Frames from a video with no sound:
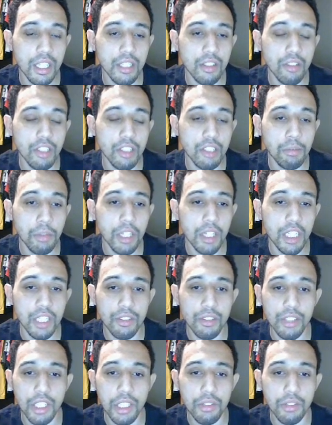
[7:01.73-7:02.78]
The only spot I
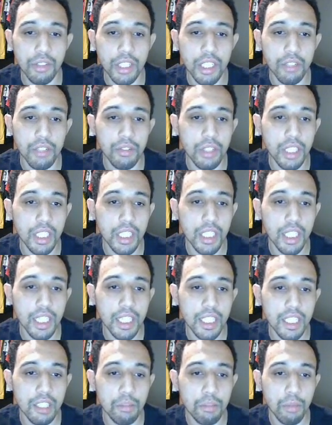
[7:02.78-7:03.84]
really, really, really like
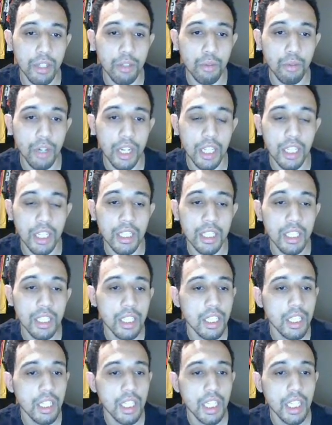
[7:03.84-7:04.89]
is Manuela,
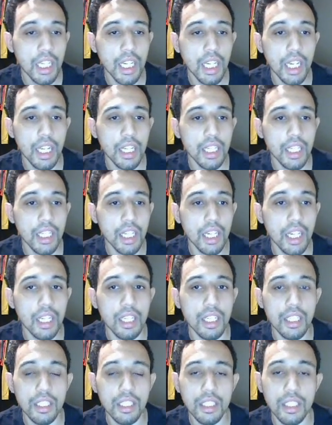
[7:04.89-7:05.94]
and
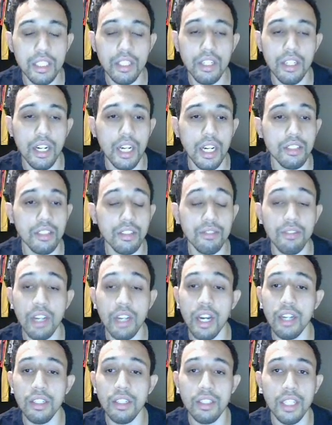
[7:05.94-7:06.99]
her odds have
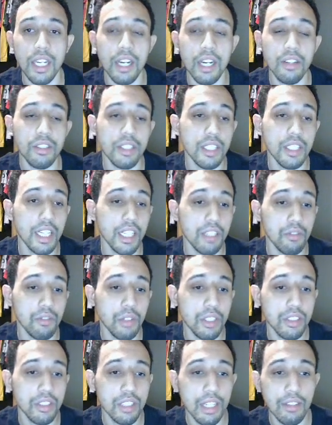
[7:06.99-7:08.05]
gotten down to negative
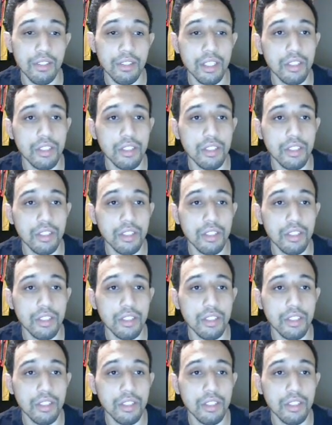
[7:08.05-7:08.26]
170.